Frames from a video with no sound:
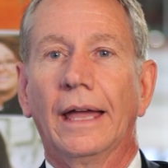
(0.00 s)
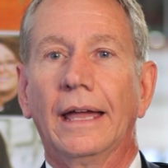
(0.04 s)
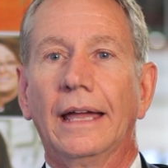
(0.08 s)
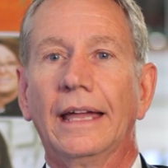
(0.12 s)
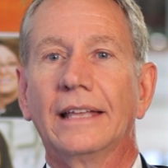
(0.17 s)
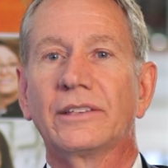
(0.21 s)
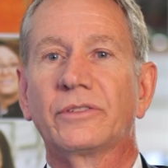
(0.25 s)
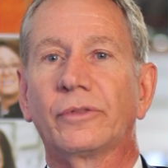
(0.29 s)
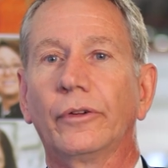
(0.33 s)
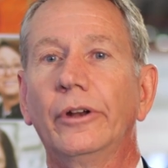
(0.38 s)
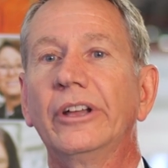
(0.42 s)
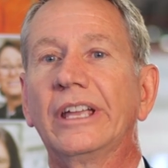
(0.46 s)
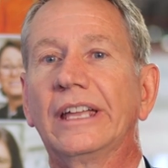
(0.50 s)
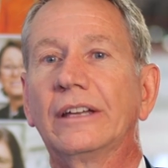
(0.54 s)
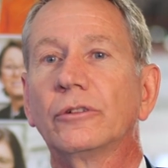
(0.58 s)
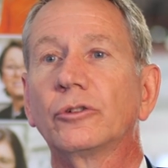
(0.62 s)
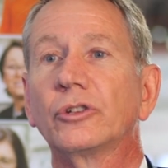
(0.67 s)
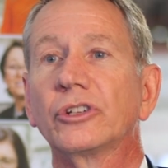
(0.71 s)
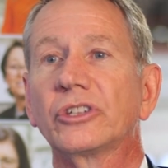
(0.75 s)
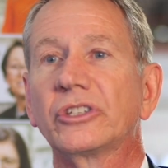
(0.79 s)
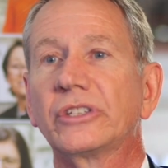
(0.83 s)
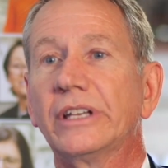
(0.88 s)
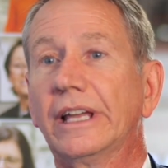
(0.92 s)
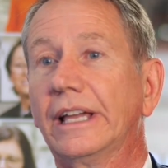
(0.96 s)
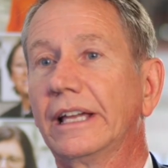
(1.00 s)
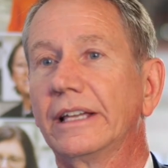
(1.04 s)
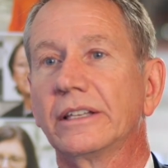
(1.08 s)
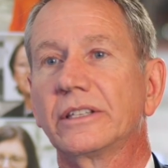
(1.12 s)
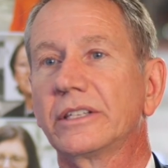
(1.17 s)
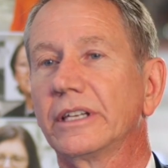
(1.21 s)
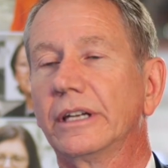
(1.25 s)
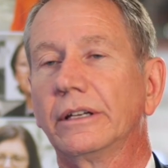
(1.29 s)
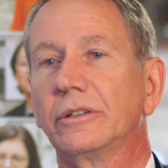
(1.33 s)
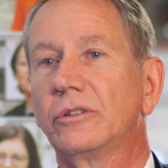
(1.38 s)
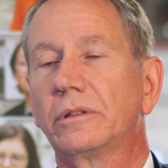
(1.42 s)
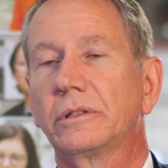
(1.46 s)
It's very interesting.
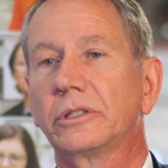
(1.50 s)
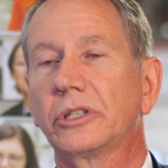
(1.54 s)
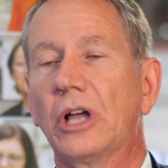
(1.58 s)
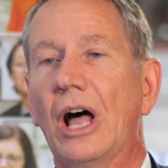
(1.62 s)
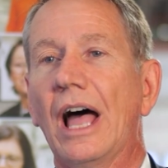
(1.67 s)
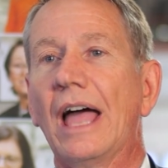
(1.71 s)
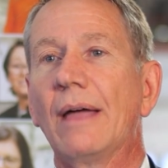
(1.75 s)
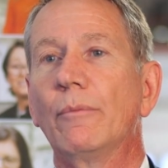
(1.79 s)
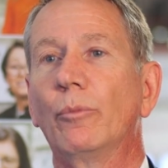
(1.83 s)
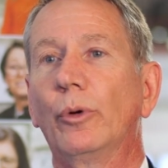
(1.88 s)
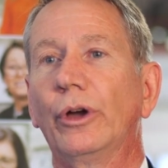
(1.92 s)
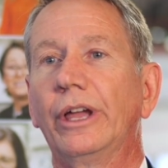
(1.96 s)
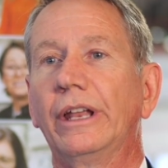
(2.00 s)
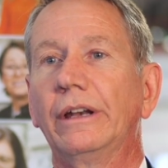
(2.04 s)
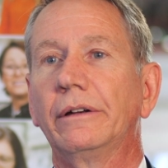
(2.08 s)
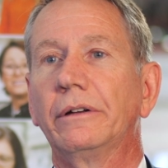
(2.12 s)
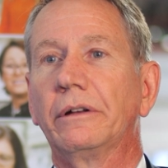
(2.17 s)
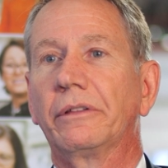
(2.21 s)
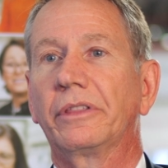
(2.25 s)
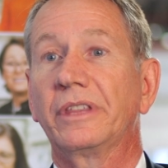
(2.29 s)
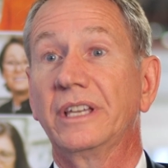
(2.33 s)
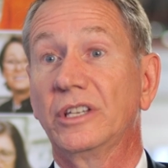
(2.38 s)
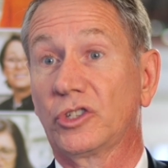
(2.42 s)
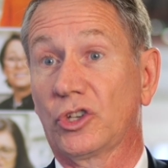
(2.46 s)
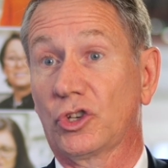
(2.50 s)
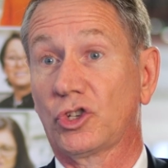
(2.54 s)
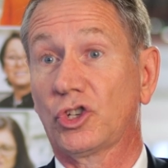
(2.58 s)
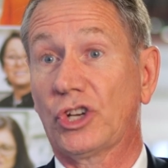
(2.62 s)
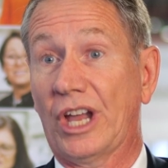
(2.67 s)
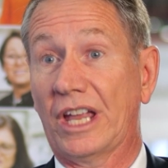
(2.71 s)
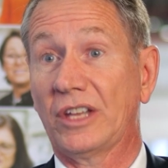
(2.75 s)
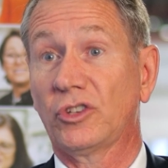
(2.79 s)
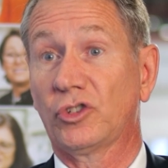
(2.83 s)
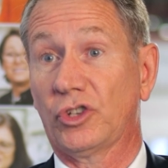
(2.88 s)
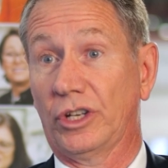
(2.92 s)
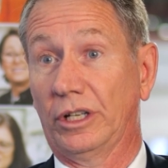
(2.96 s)
It's a time when things are
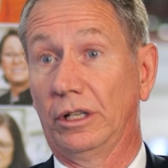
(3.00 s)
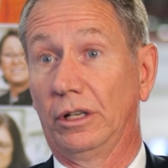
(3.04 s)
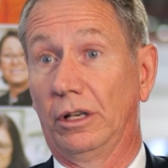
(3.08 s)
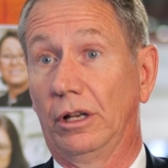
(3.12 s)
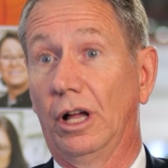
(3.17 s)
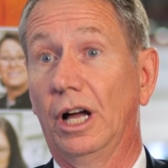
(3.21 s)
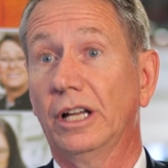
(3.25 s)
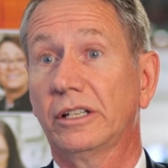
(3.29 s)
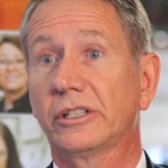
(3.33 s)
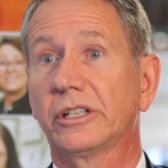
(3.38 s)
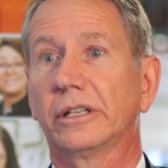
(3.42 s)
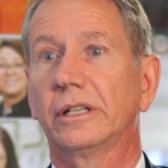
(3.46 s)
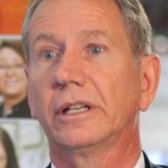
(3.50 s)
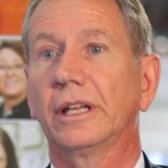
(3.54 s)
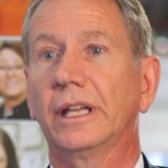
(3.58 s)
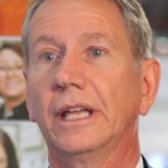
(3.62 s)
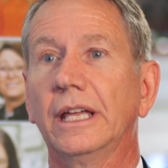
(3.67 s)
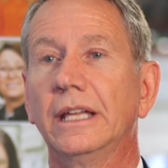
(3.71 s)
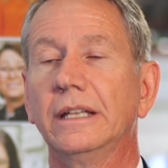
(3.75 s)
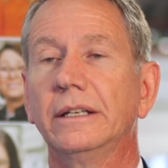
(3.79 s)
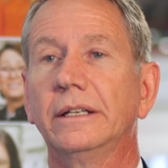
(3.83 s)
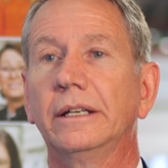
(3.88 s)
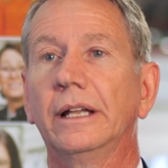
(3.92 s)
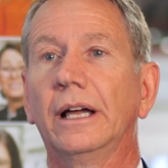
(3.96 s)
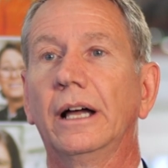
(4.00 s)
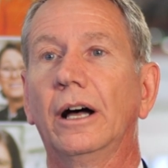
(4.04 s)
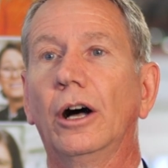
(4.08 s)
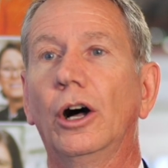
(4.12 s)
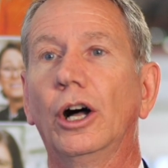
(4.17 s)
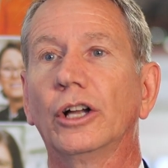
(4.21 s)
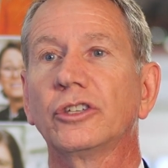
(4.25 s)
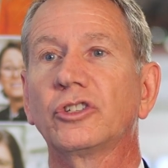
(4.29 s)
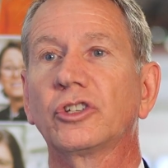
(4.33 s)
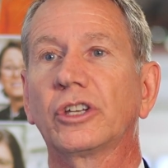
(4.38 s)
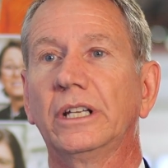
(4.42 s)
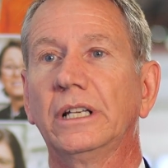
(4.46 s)
changing a lot in uh,
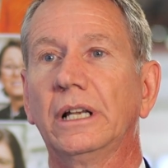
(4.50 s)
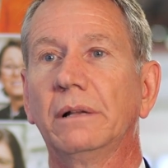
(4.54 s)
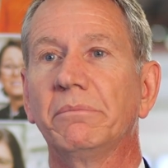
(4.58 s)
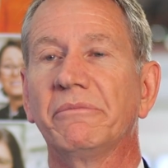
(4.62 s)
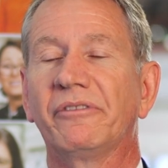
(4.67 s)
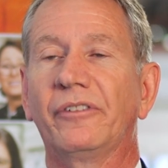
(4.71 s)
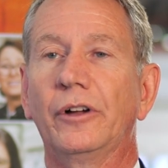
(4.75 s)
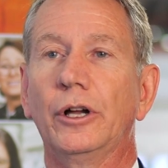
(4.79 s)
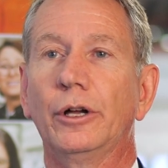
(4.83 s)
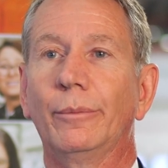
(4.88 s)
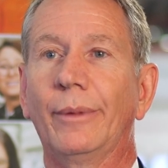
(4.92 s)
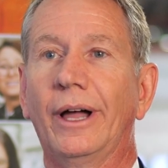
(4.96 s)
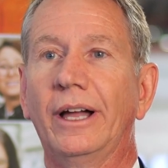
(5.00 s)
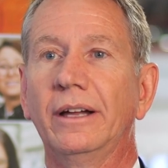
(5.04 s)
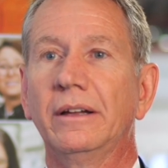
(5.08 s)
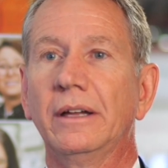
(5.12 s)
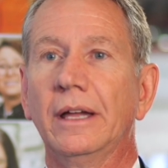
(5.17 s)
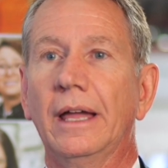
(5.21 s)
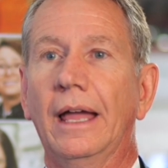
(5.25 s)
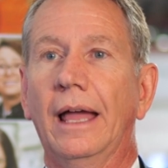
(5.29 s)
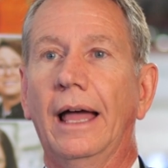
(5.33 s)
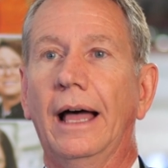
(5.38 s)
Hodgkin lymphoma.